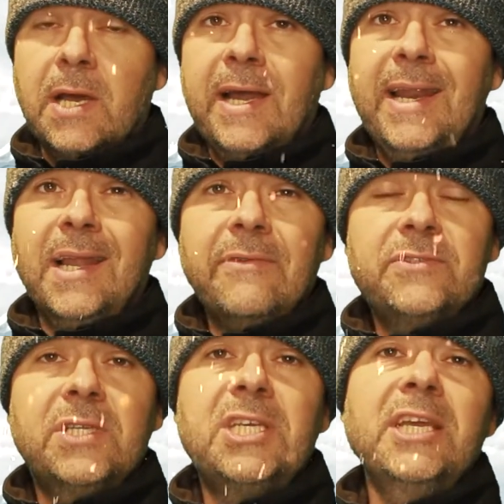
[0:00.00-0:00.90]
I love
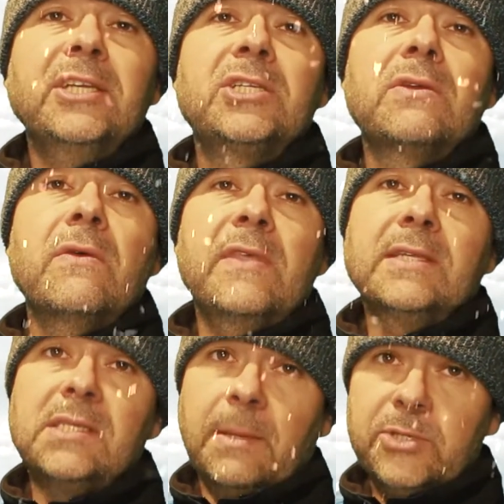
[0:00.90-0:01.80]
to teach
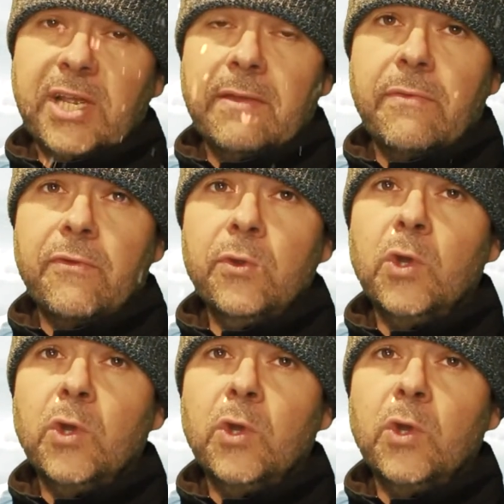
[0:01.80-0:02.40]
this subject through